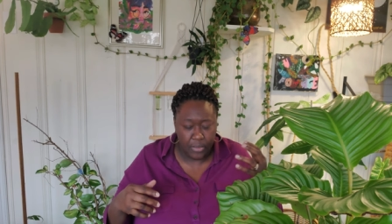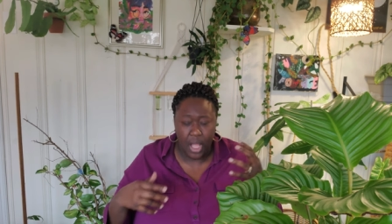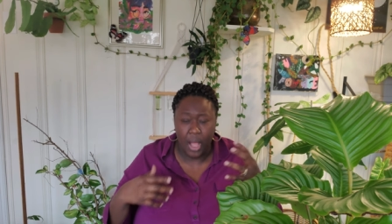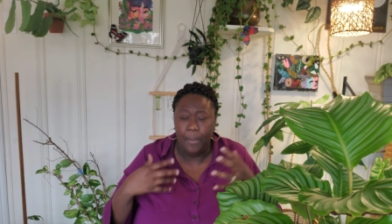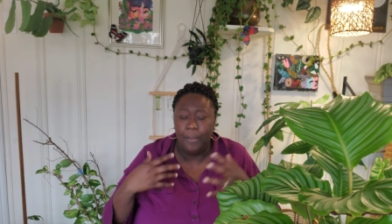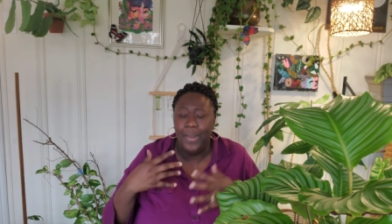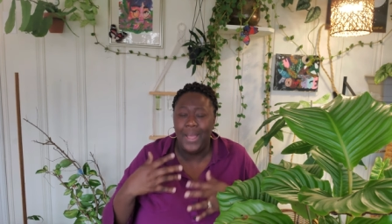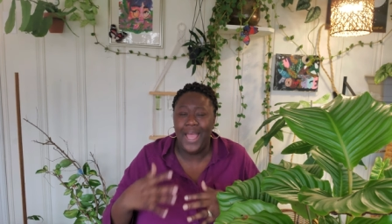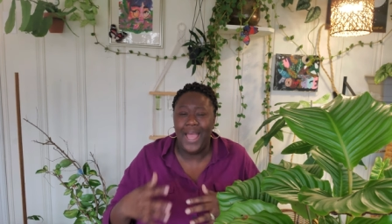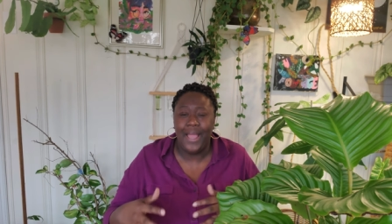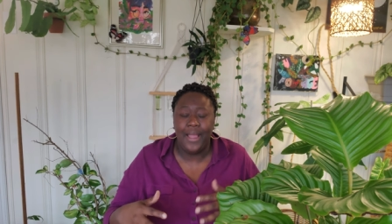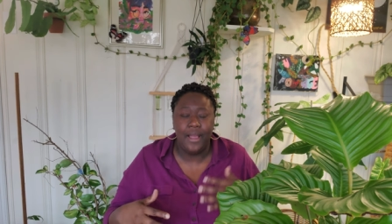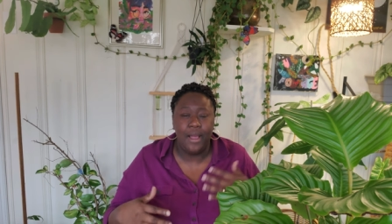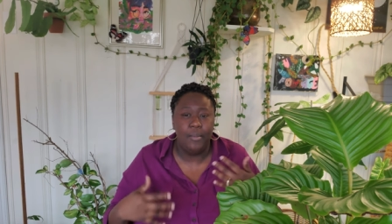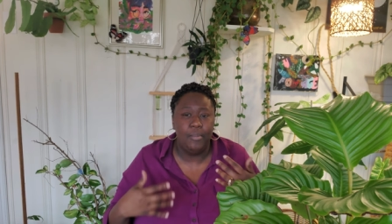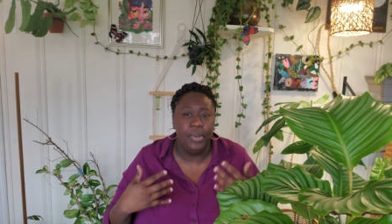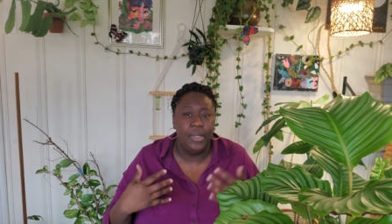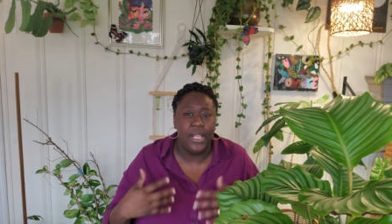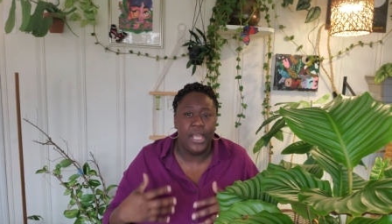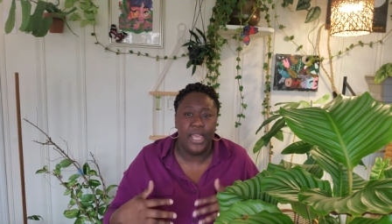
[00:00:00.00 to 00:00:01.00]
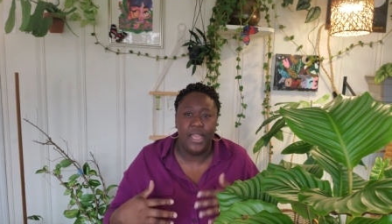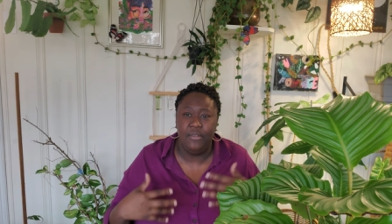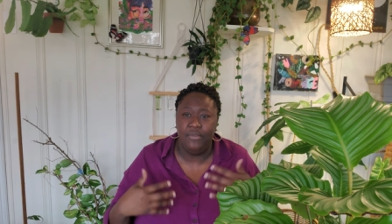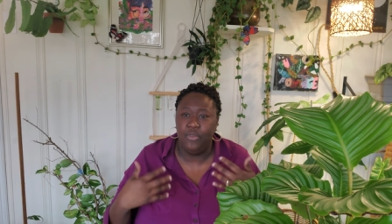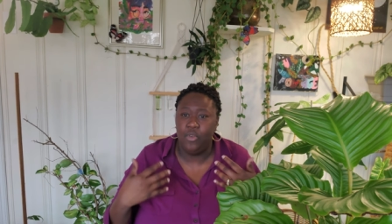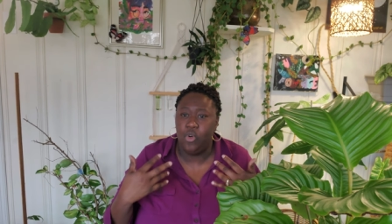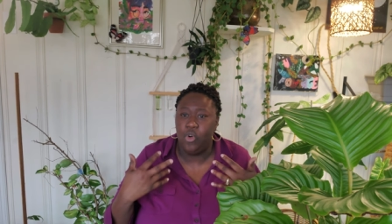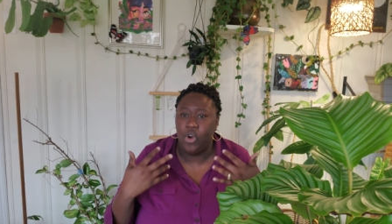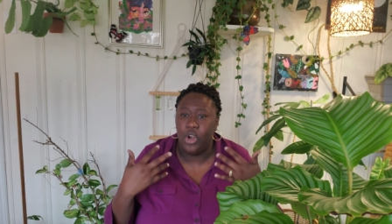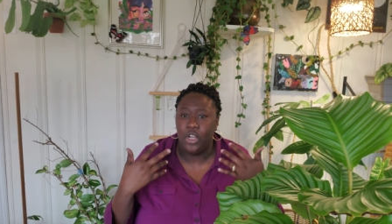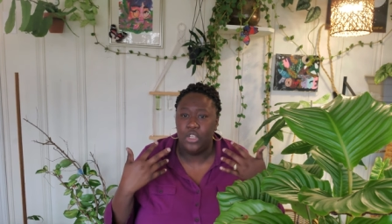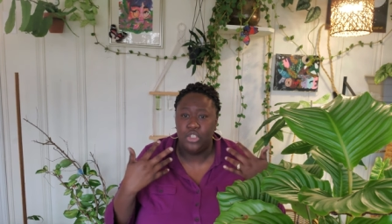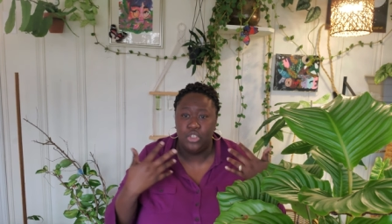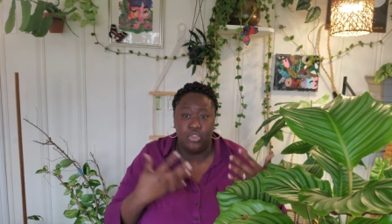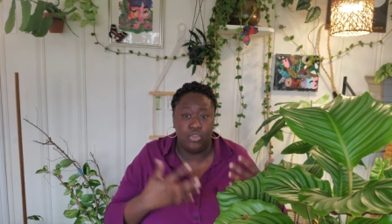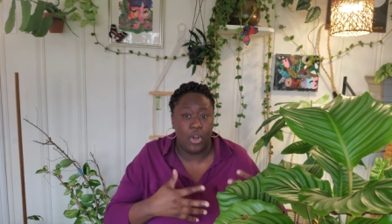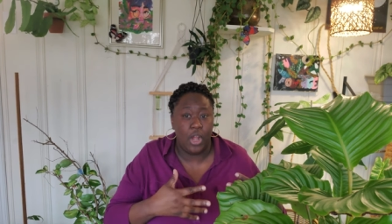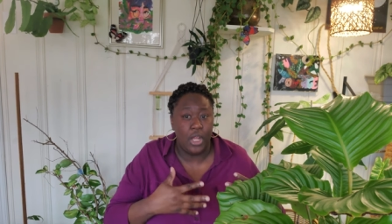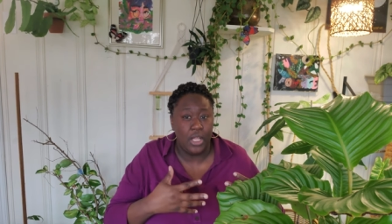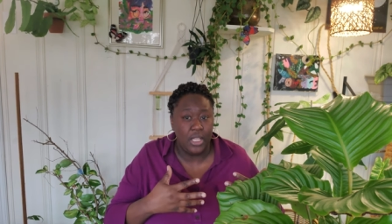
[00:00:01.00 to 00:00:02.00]
a backup plan for, a
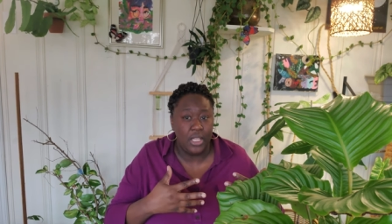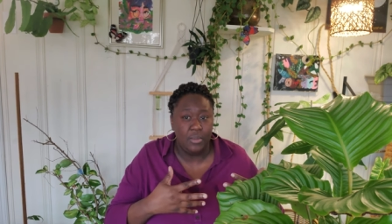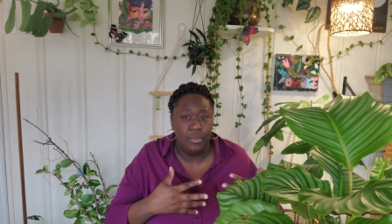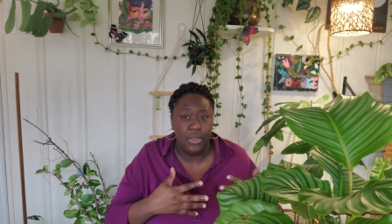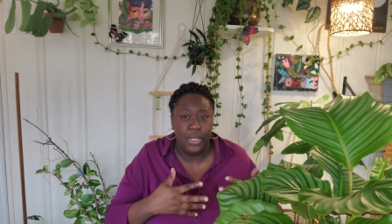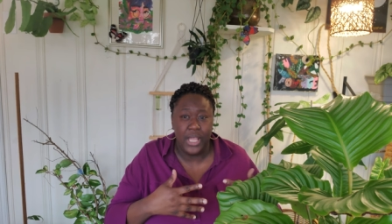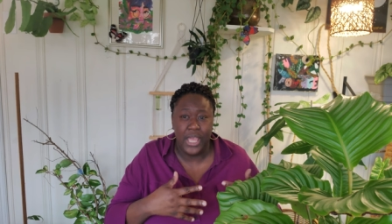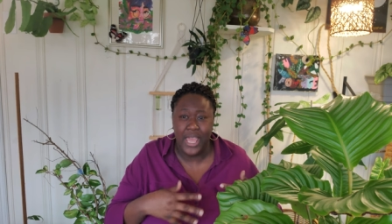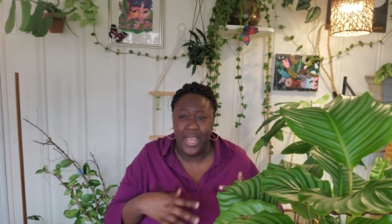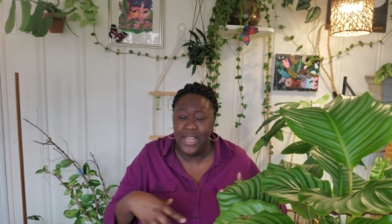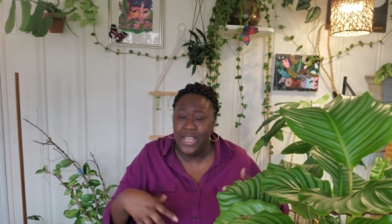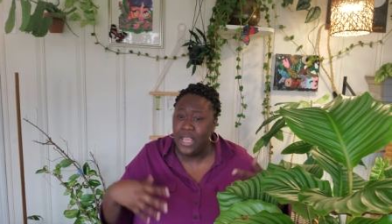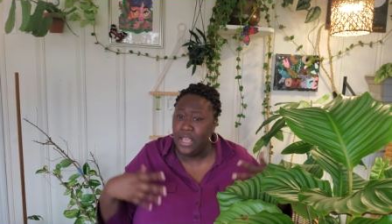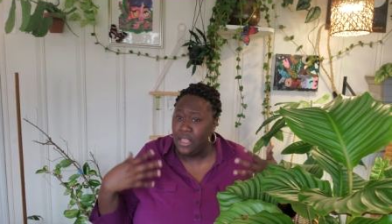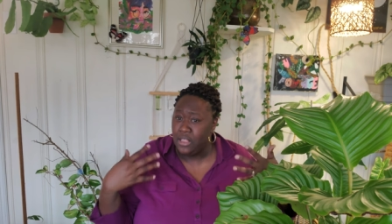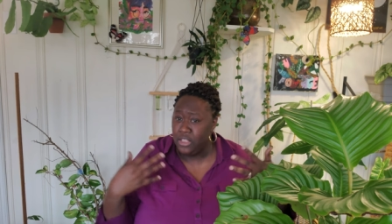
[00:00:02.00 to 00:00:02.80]
struggling plant,